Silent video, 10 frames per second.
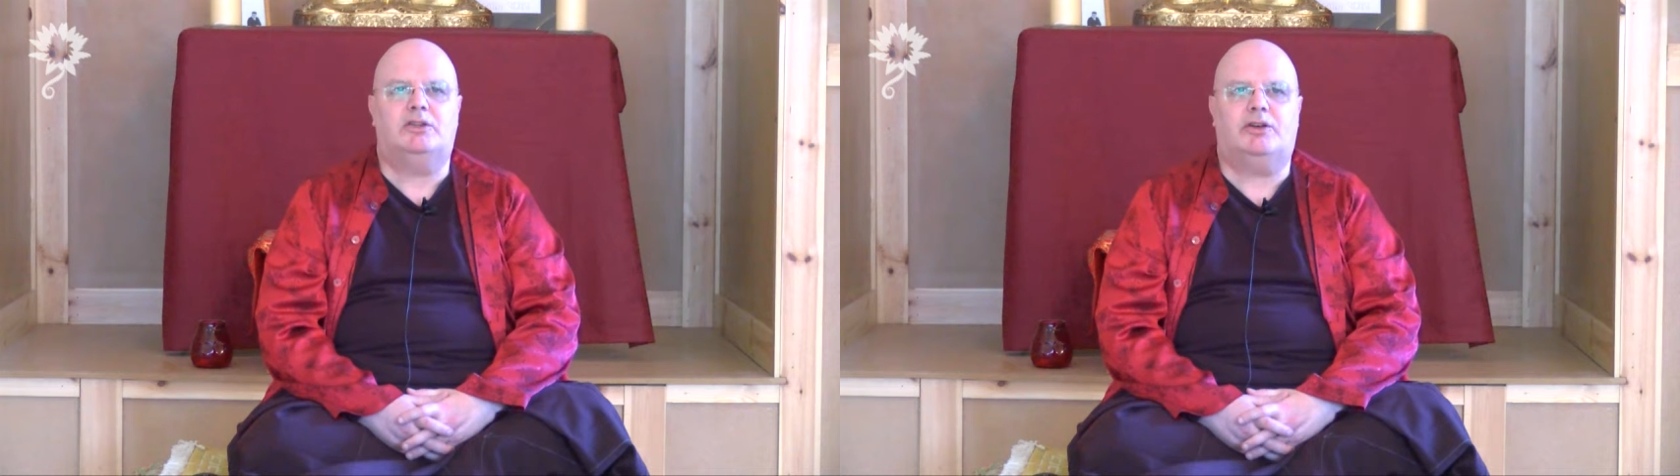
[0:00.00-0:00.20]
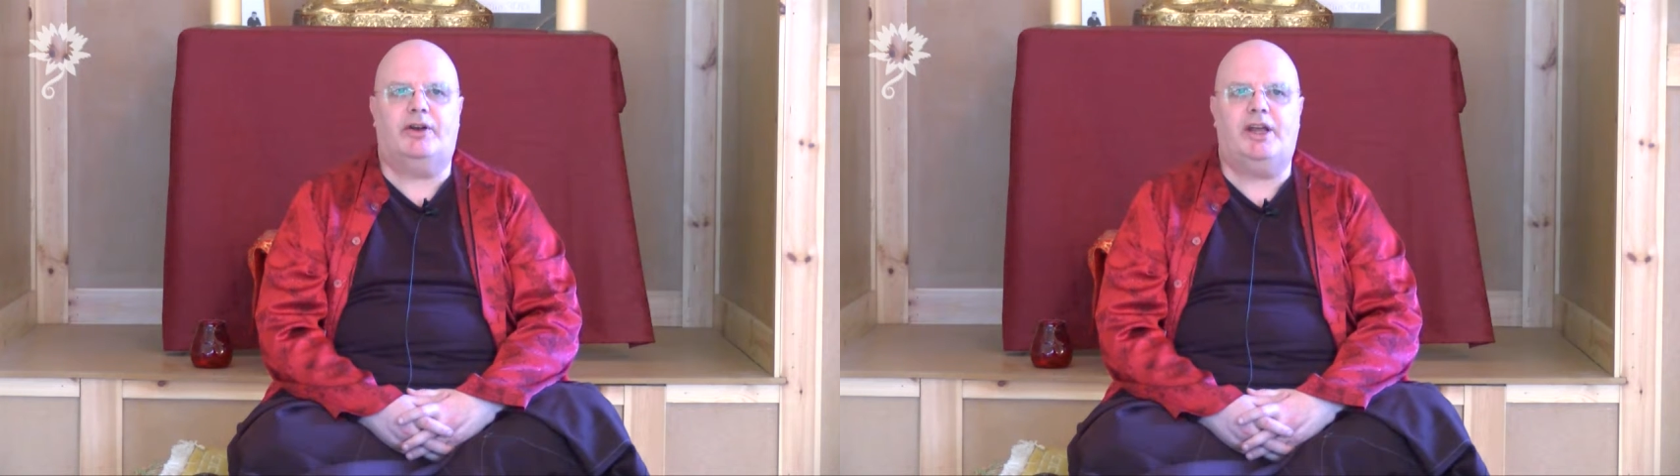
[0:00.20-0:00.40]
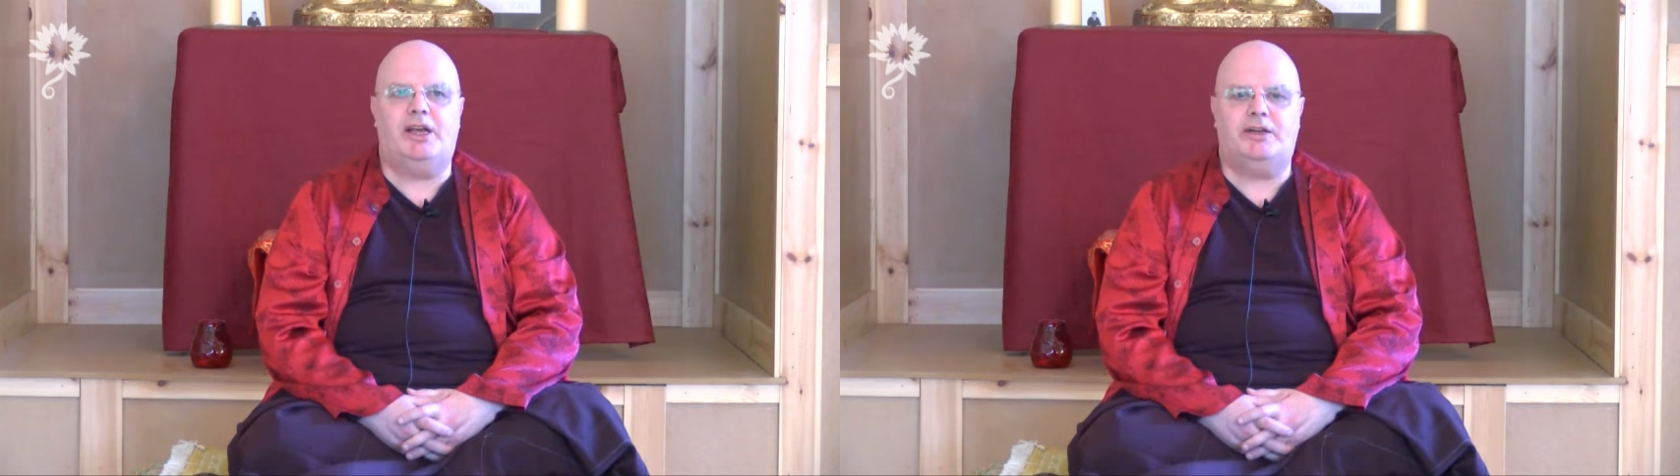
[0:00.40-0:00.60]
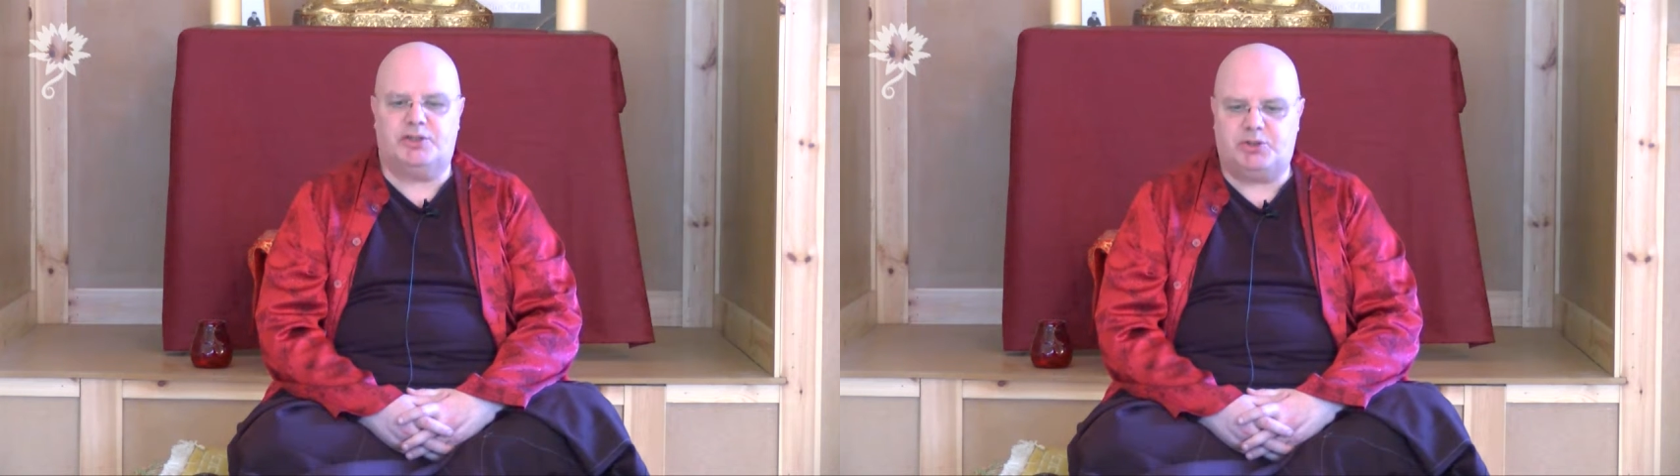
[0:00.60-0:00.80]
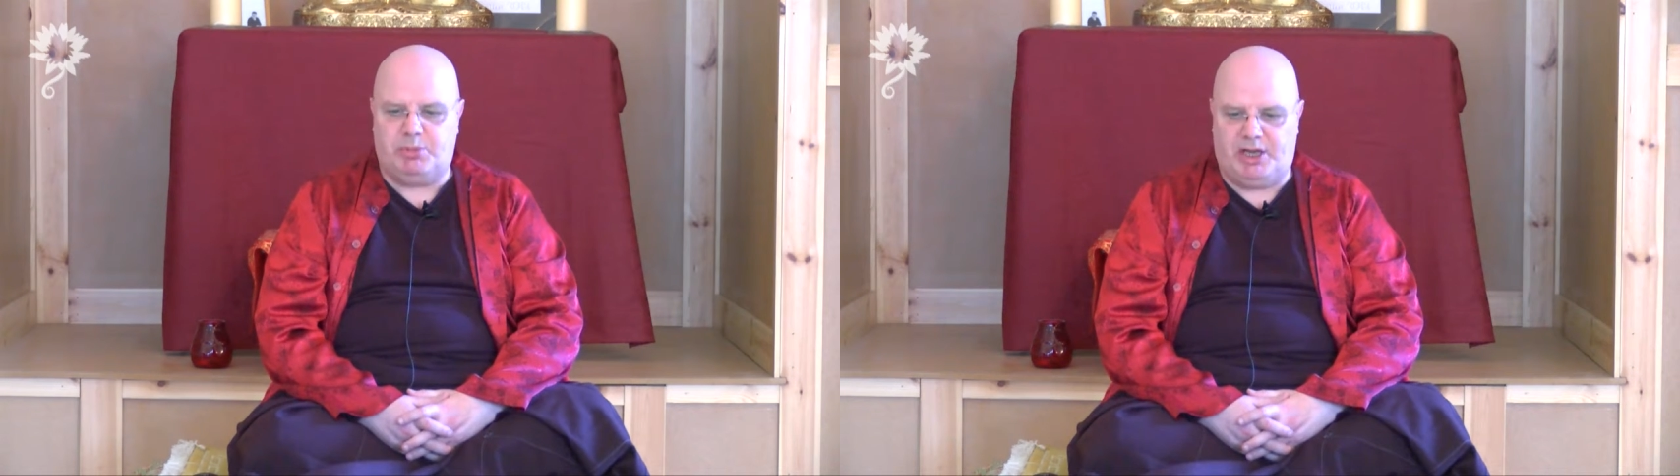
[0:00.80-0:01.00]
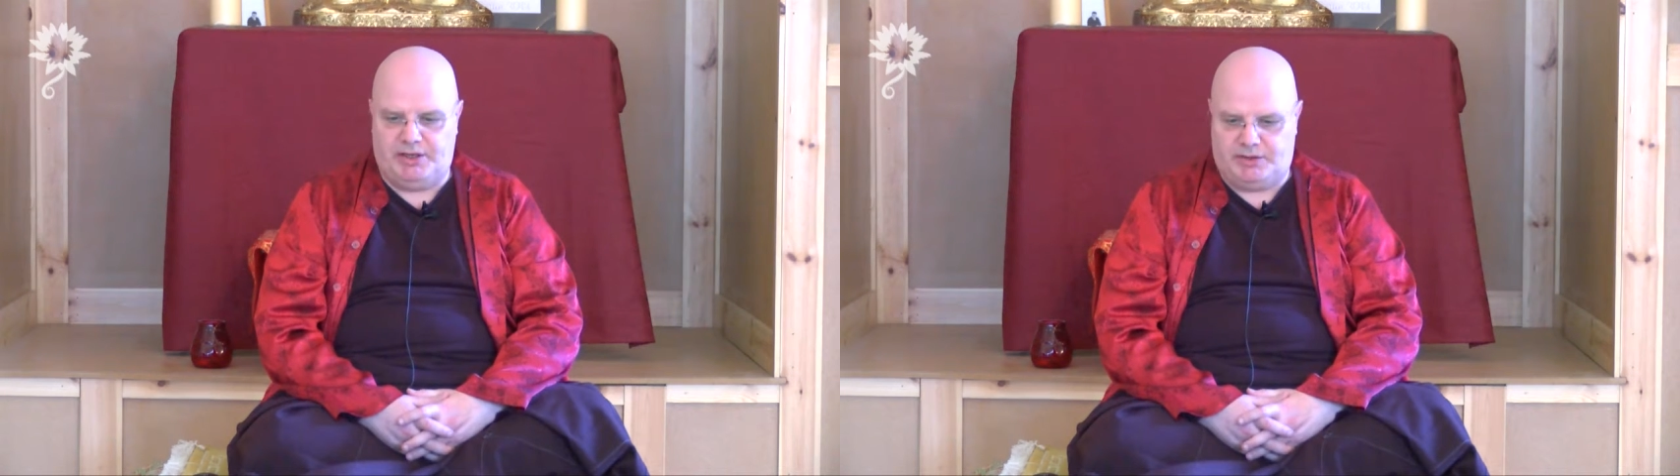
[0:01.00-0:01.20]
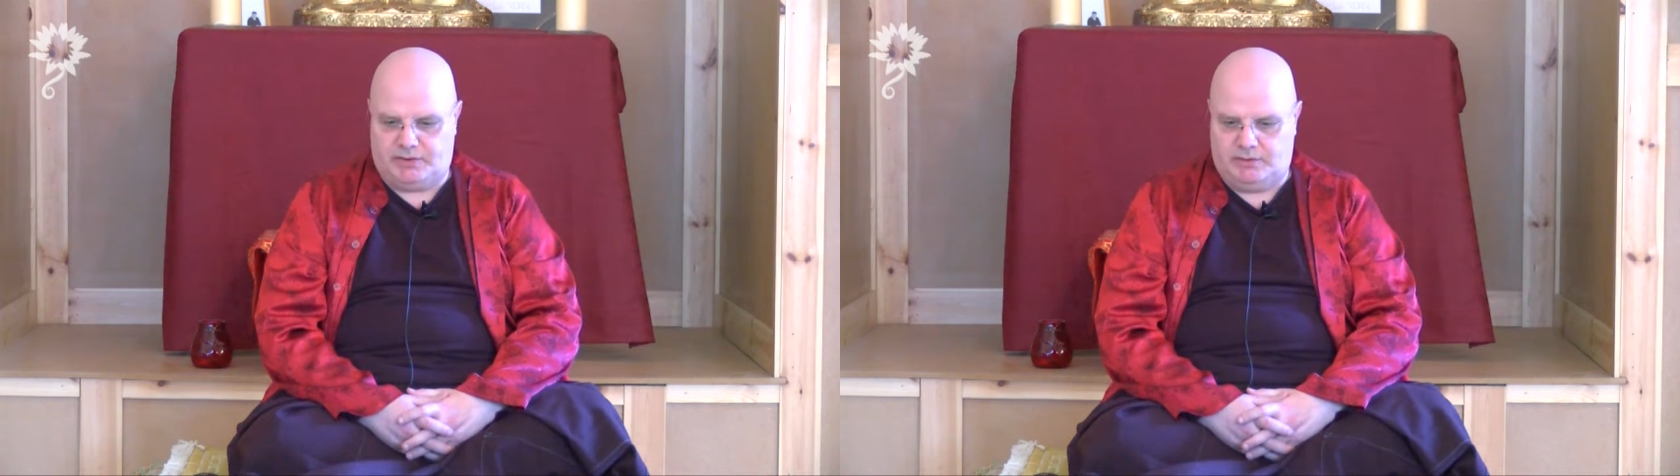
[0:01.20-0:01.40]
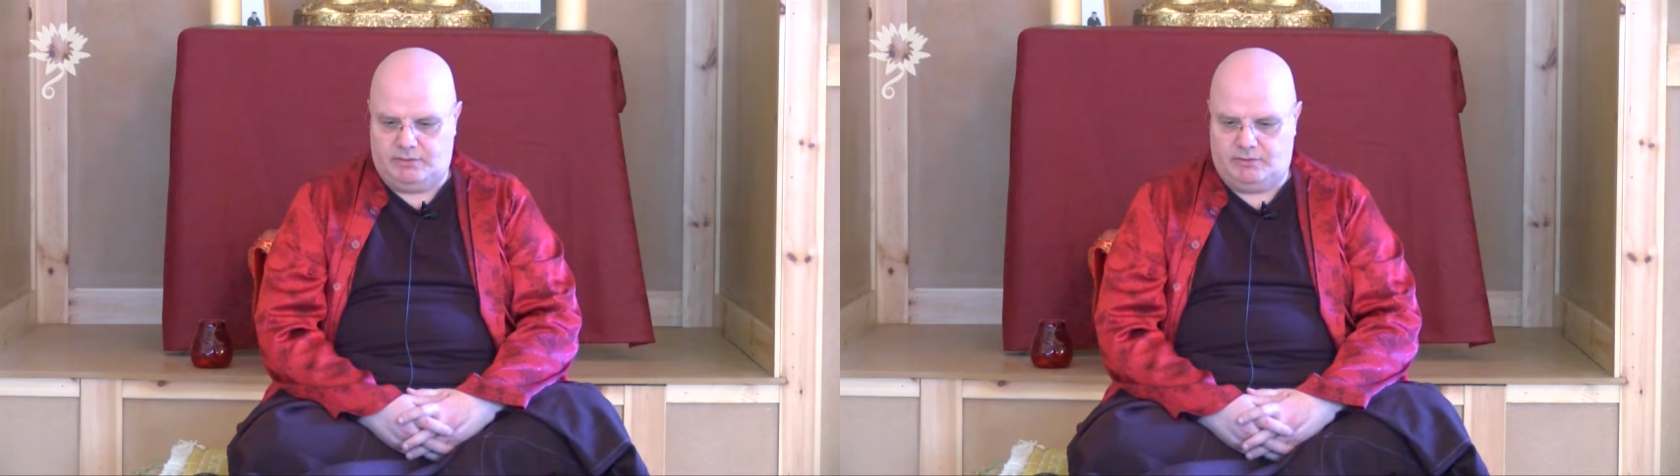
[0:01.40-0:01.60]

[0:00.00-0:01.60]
to create a space